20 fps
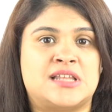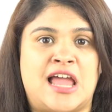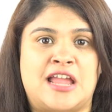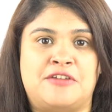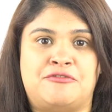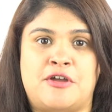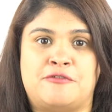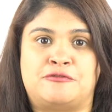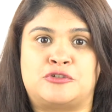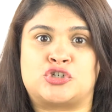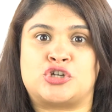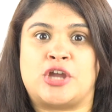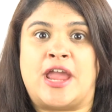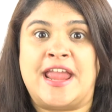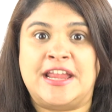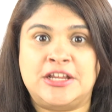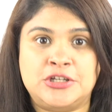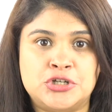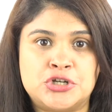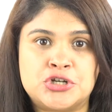life have
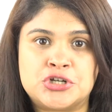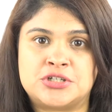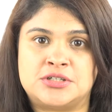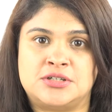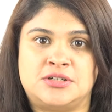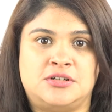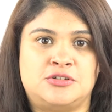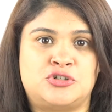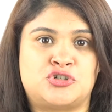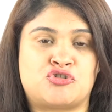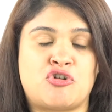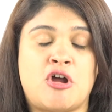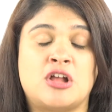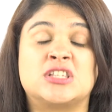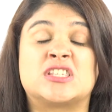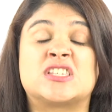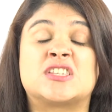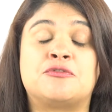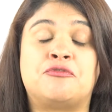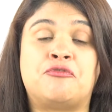changed,
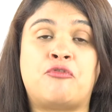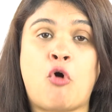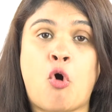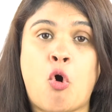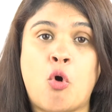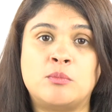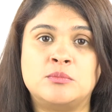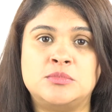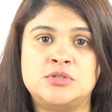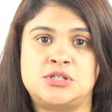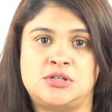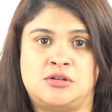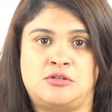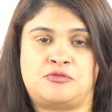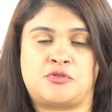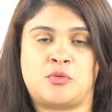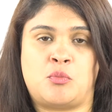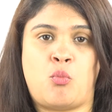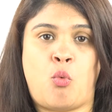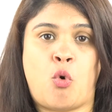transformed
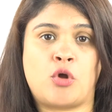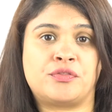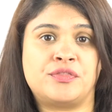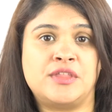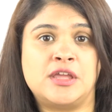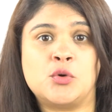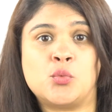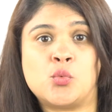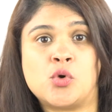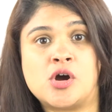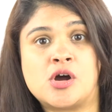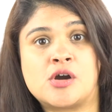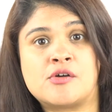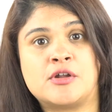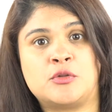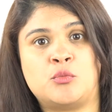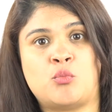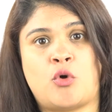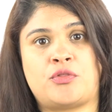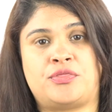from what they were
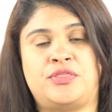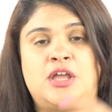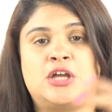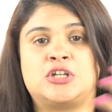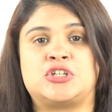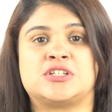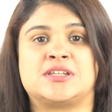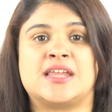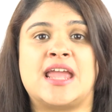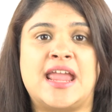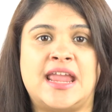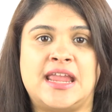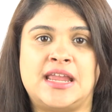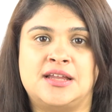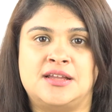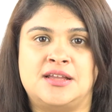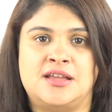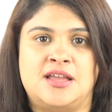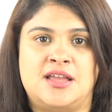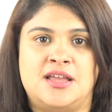and what they are today
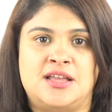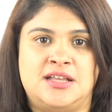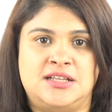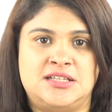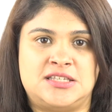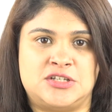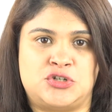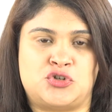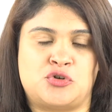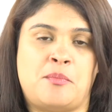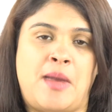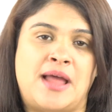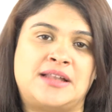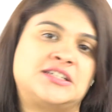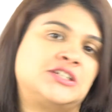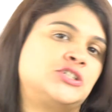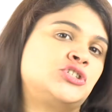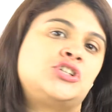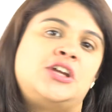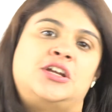is a
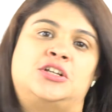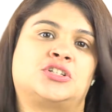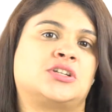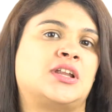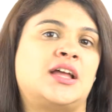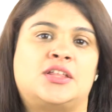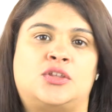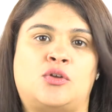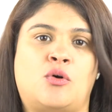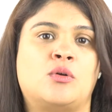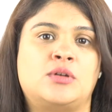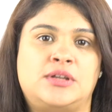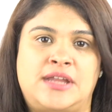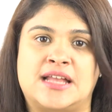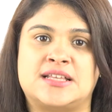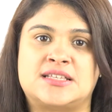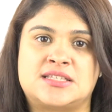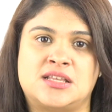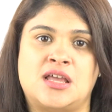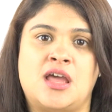dramatic change. And I thought,
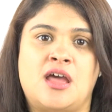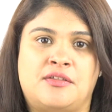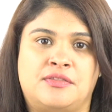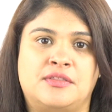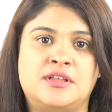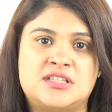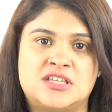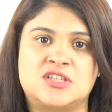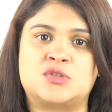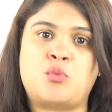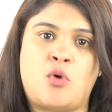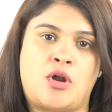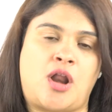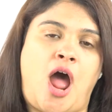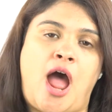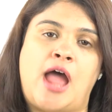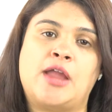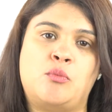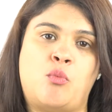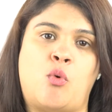yes, this is what
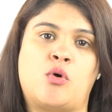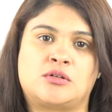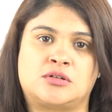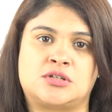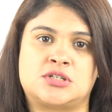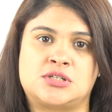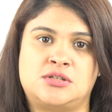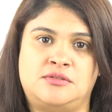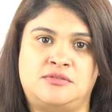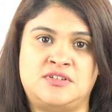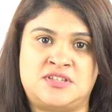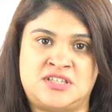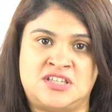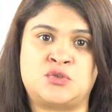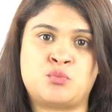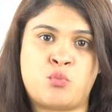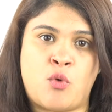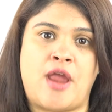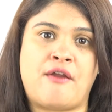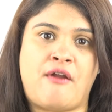I want. This
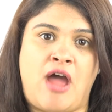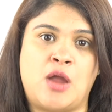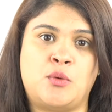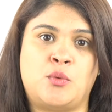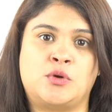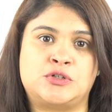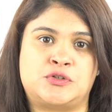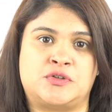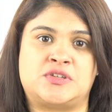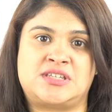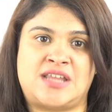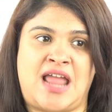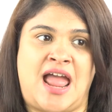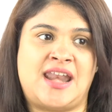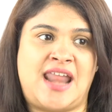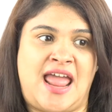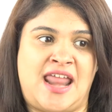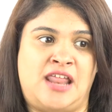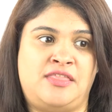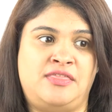is where I want to
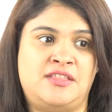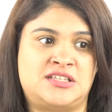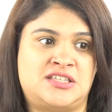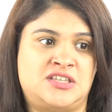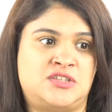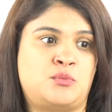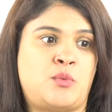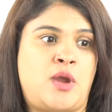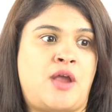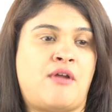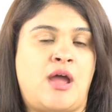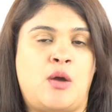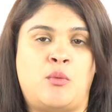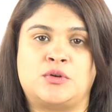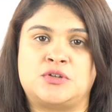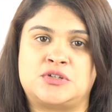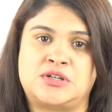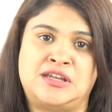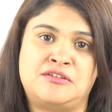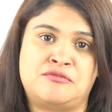stand, and this is where I
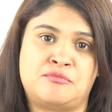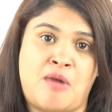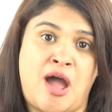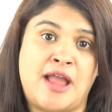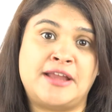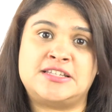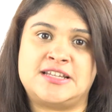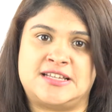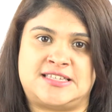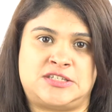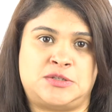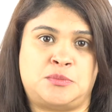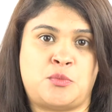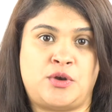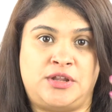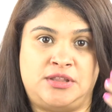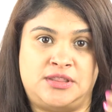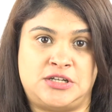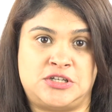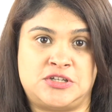want to give my
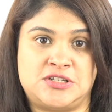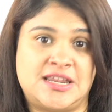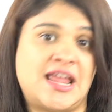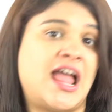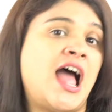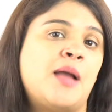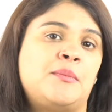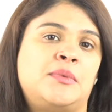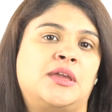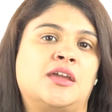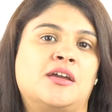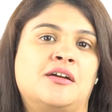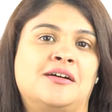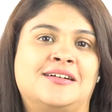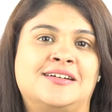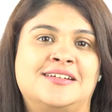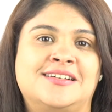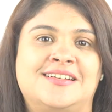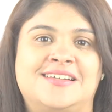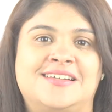testimony, that today I'm here.